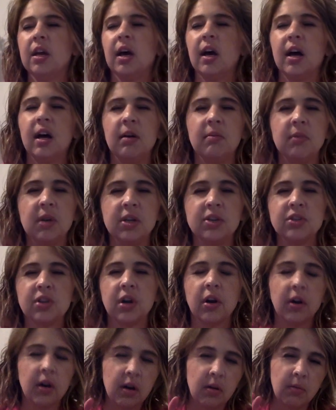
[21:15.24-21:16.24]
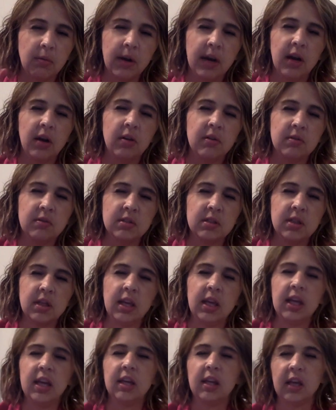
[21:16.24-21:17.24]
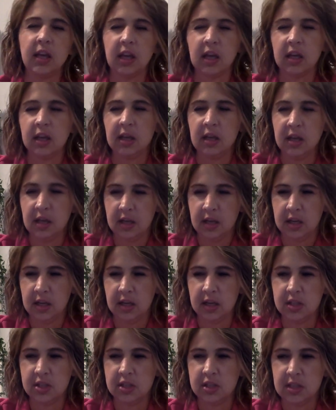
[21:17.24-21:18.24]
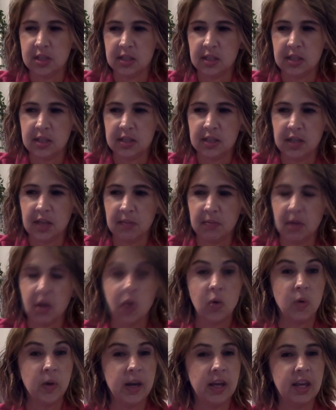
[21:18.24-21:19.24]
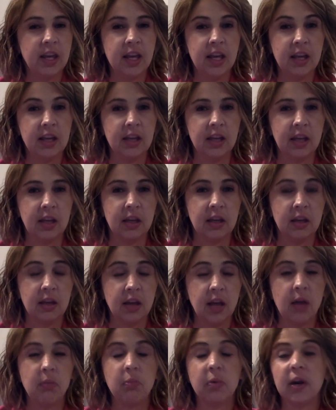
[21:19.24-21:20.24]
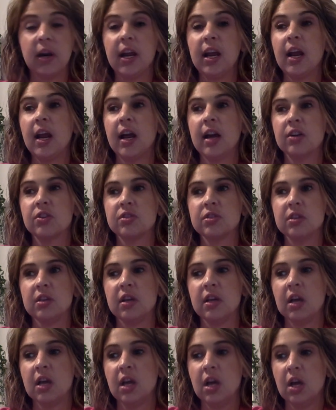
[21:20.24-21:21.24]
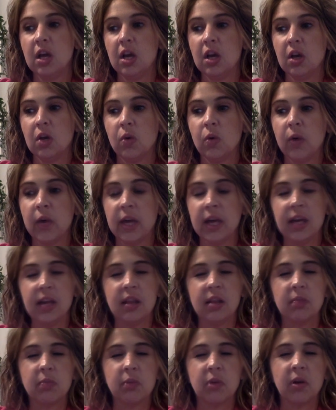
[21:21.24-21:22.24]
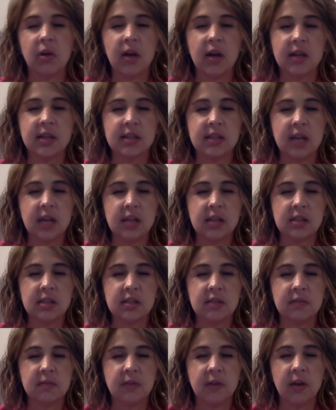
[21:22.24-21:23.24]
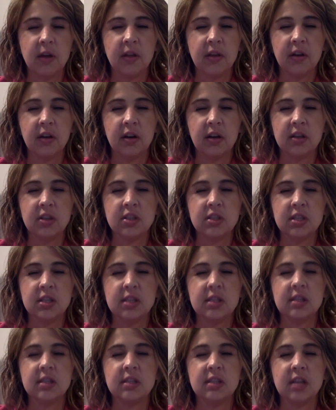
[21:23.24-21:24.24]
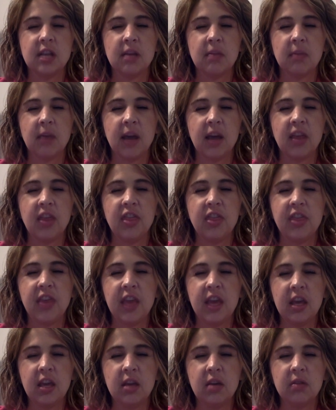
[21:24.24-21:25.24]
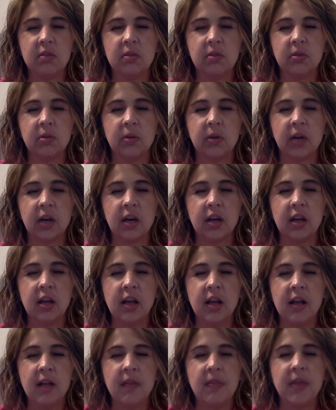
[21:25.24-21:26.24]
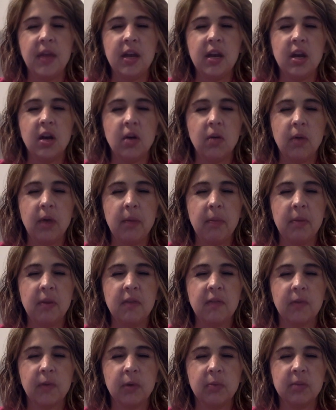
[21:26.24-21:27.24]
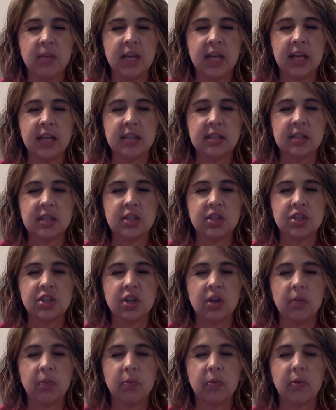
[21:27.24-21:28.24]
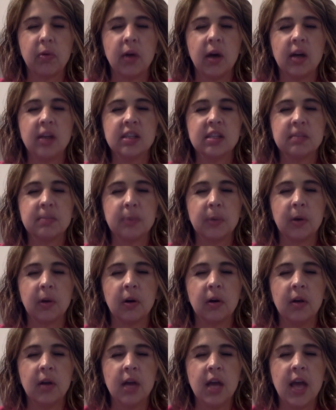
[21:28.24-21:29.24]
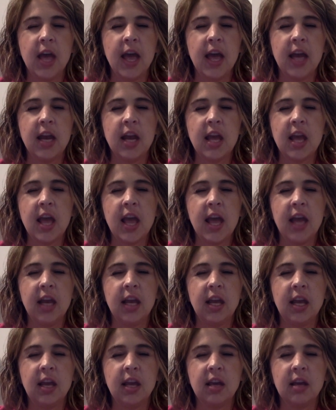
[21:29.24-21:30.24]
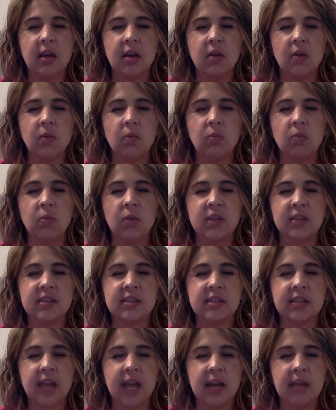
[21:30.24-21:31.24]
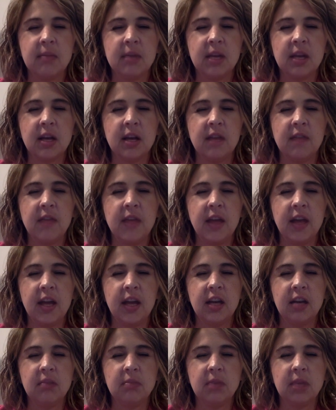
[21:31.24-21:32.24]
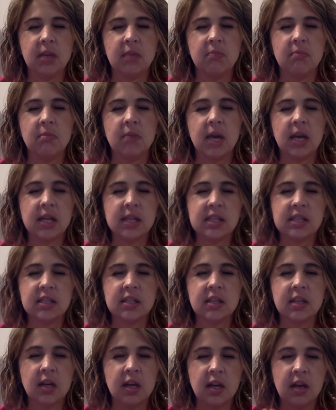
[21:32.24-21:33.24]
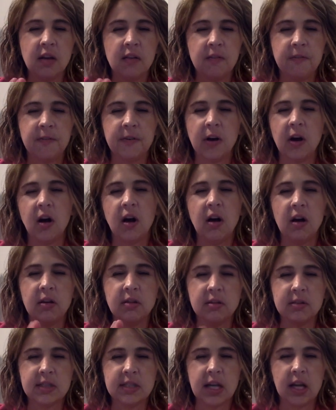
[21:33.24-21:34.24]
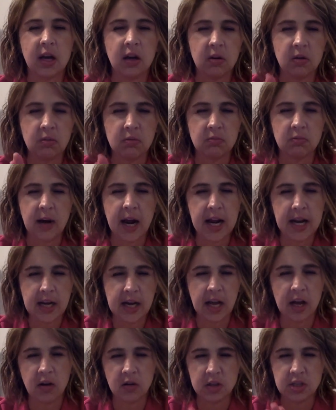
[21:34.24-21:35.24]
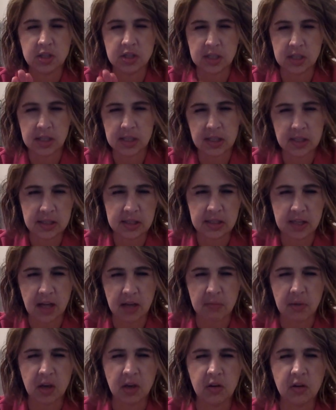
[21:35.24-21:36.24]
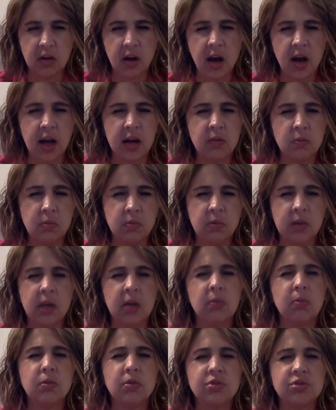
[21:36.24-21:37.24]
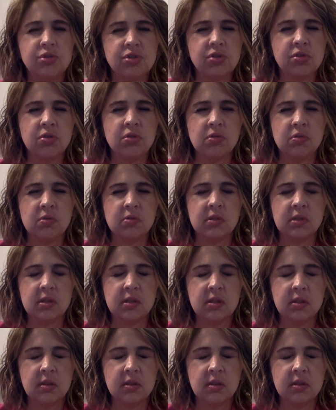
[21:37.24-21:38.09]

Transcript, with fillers: Um, a turnaround healing in Jesus' name, a quick healing. I pray actually Quicken the process, Father, in Jesus' name. I thank you, Lord, that no weapon formed against us shall prosper, and any assignment of the enemy must fall down right now in Jesus' name. And God, we will choose,